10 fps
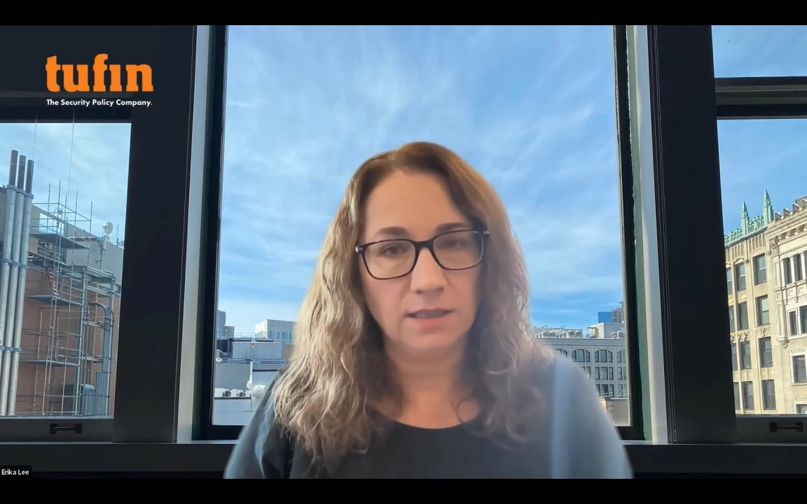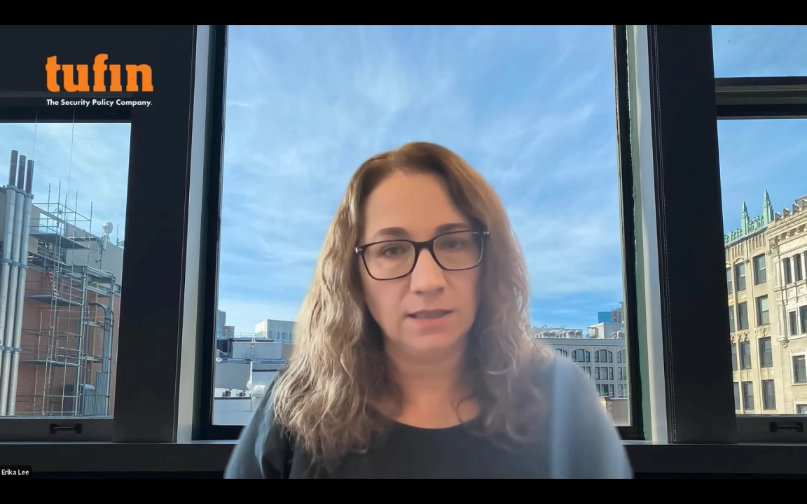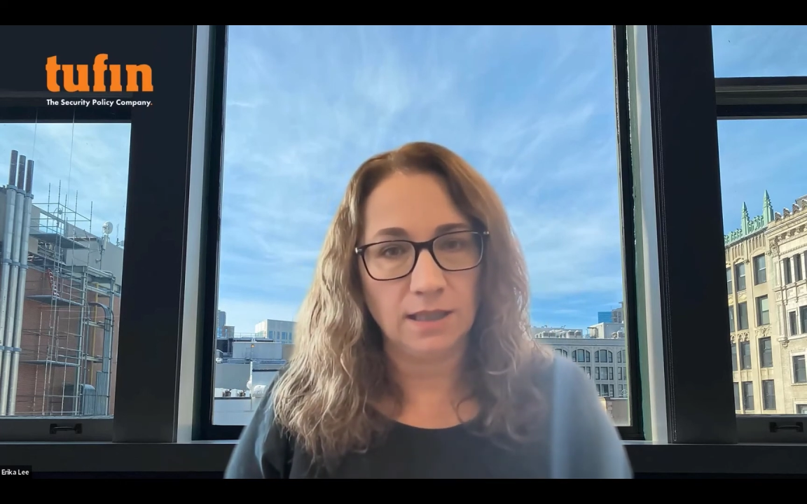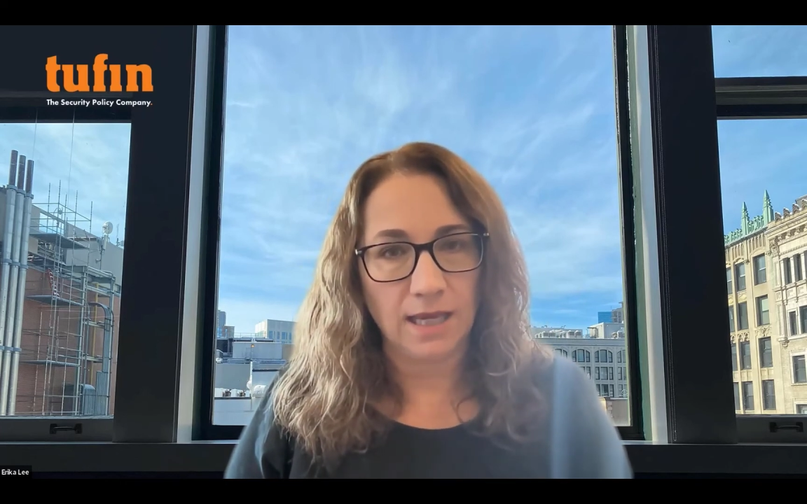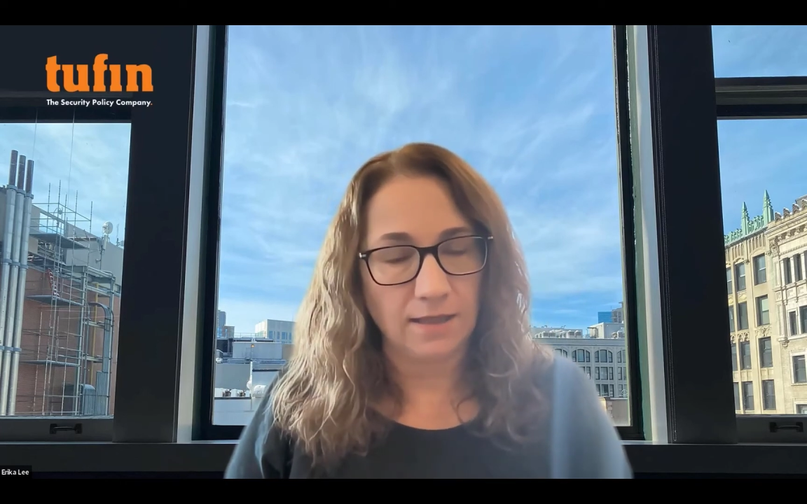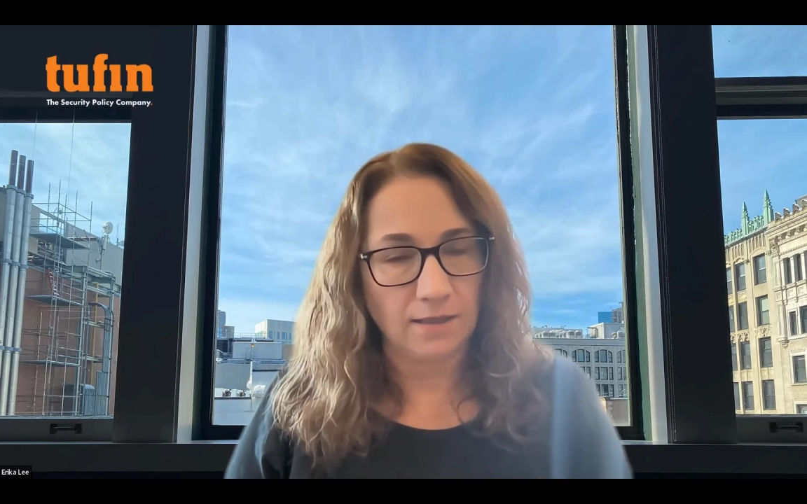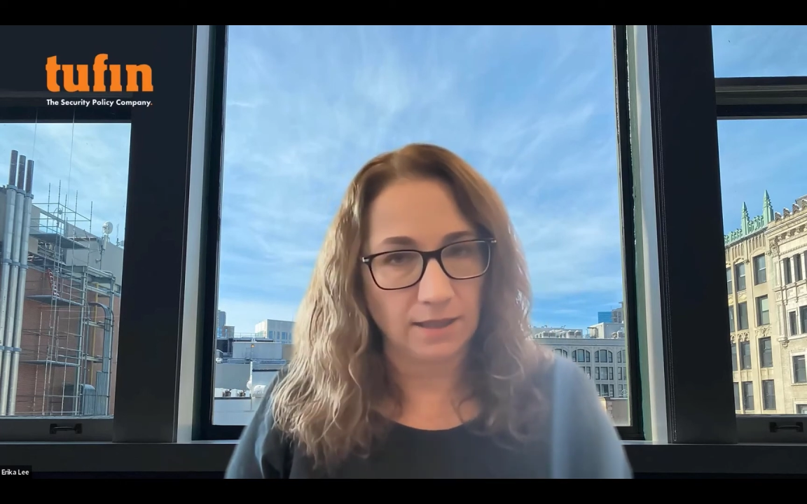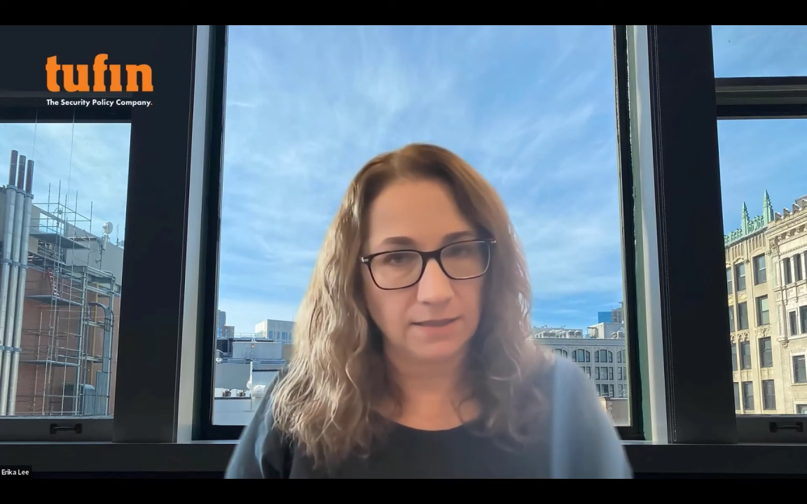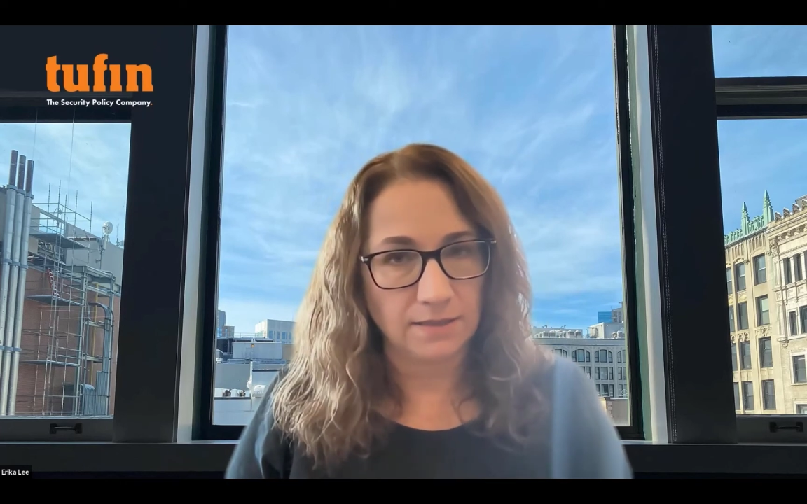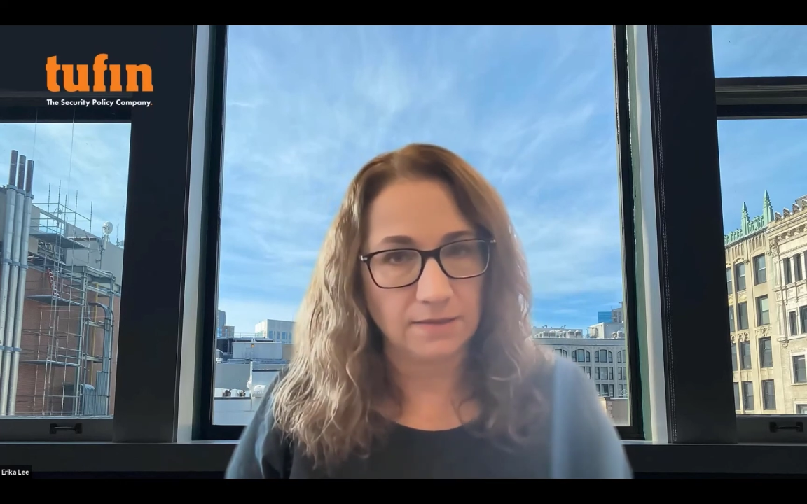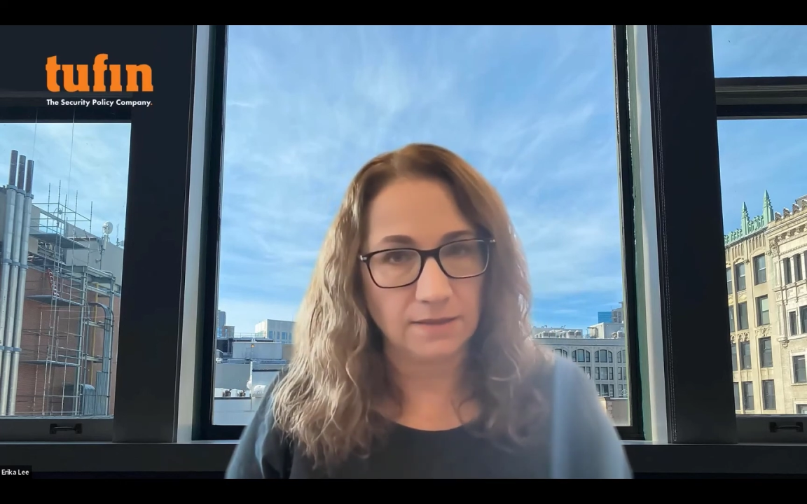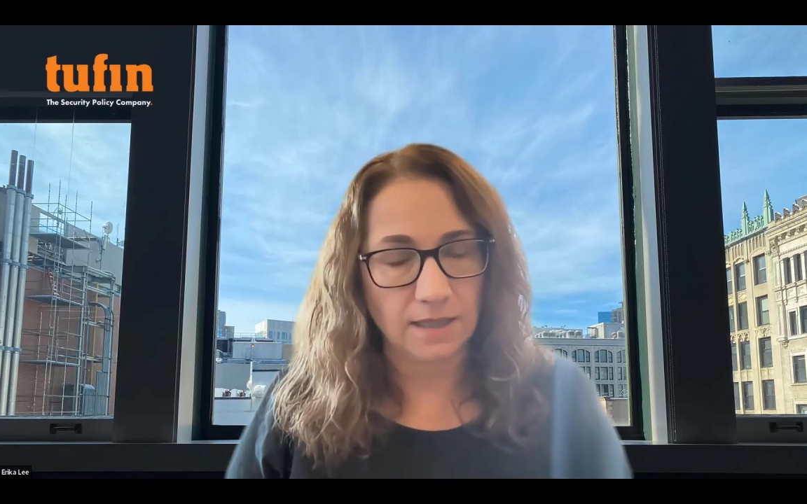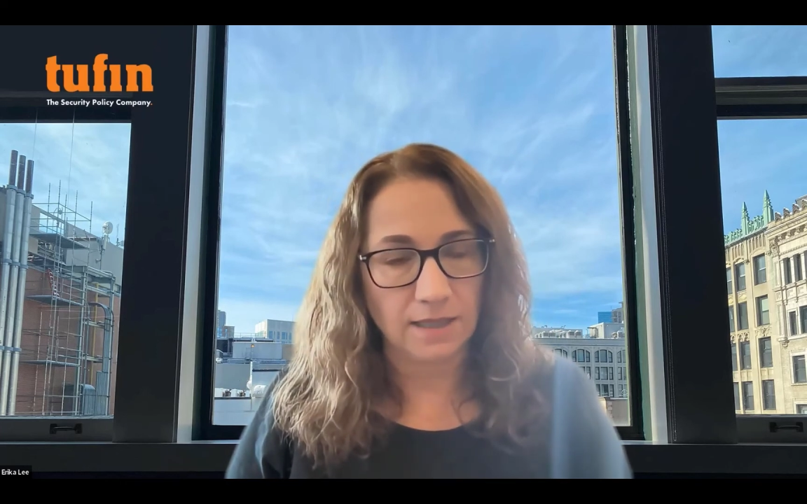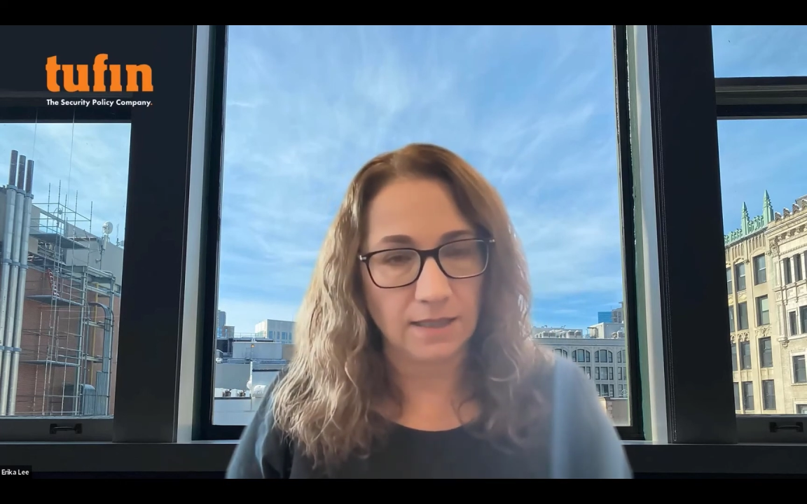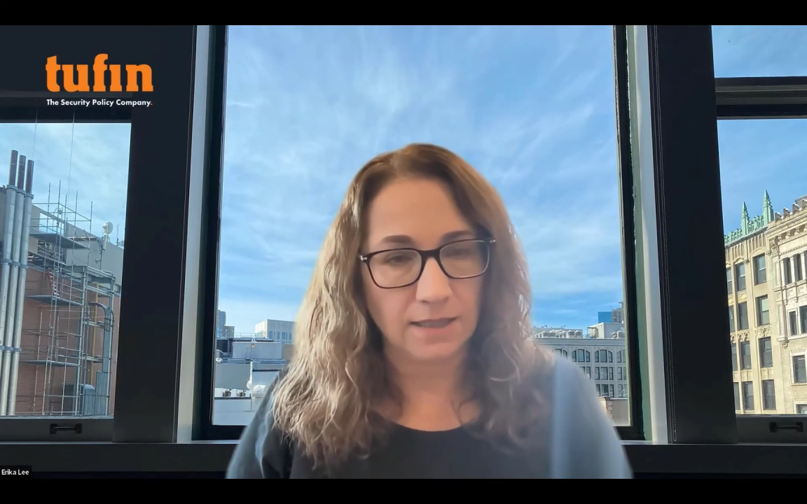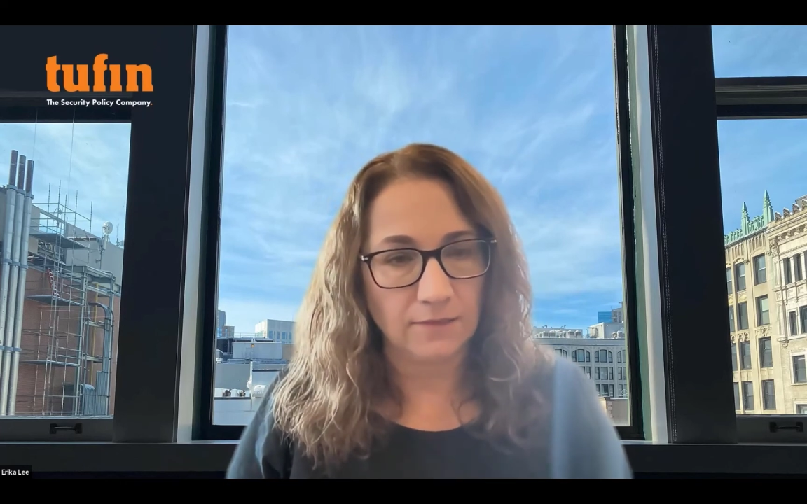handle it in the